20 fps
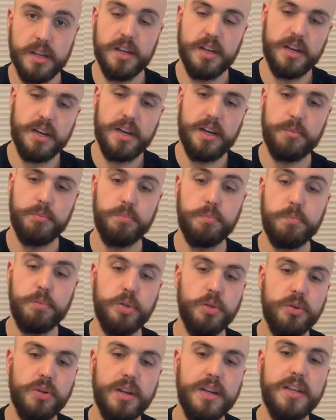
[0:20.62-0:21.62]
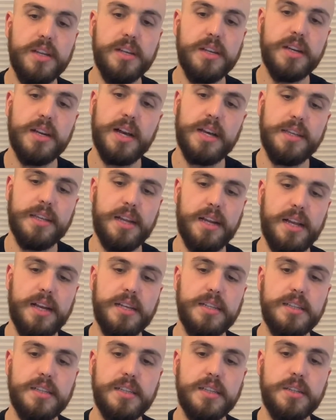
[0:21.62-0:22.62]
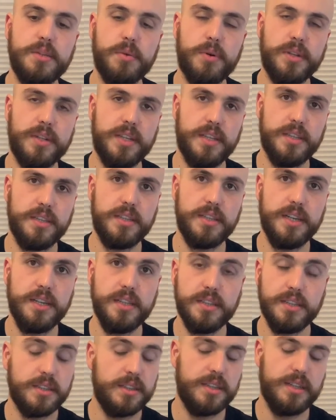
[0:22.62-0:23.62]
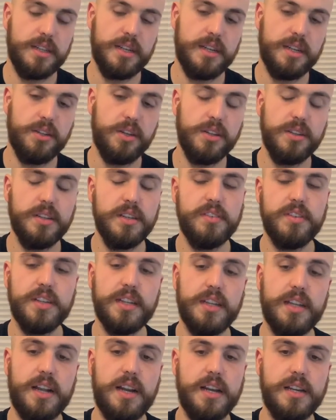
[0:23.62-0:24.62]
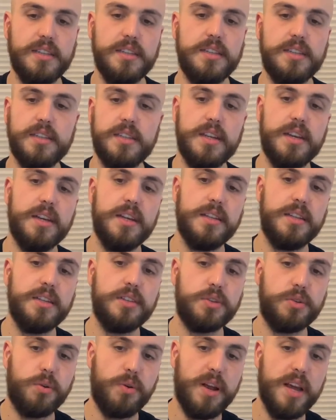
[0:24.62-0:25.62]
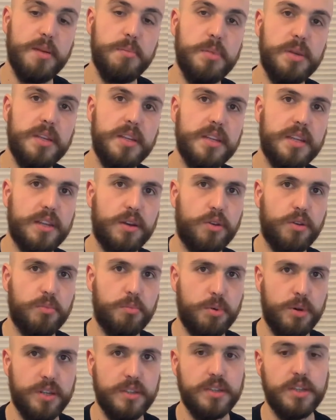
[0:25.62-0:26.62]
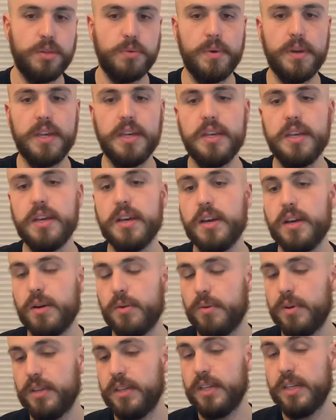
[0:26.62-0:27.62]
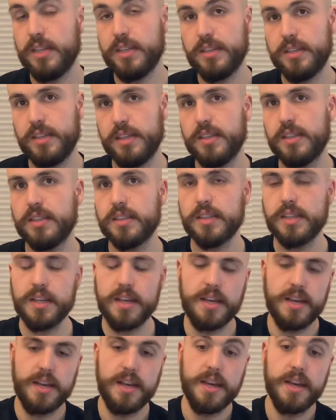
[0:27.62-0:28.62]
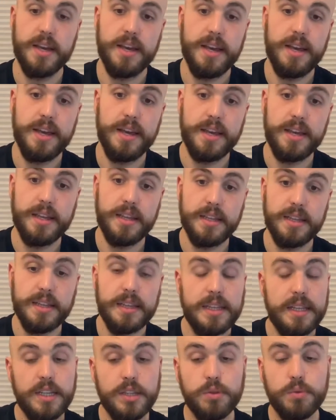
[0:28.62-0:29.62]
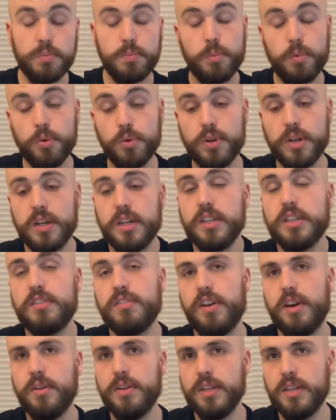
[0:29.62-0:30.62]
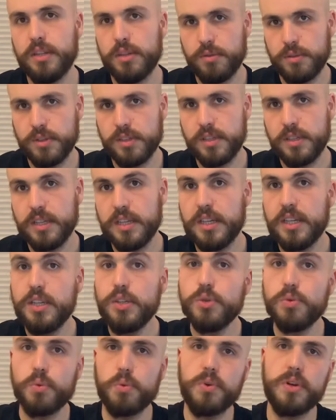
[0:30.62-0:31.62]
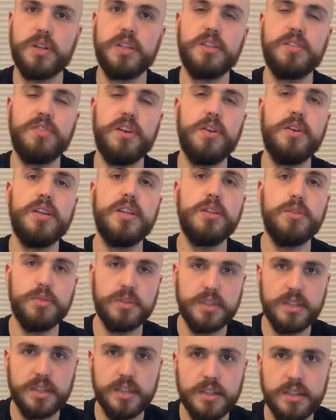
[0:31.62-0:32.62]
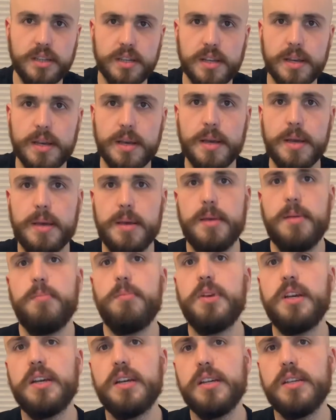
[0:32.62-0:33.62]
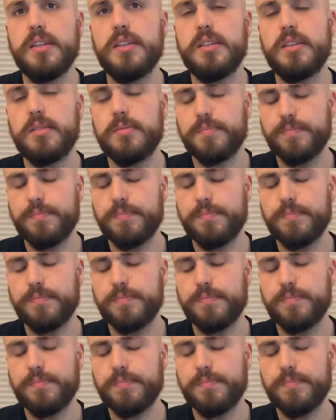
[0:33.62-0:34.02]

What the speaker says: I'm purely analyzing what he says, not even analyzing, describing in a compressed way what he says. And this book is very interesting, his work is very interesting, because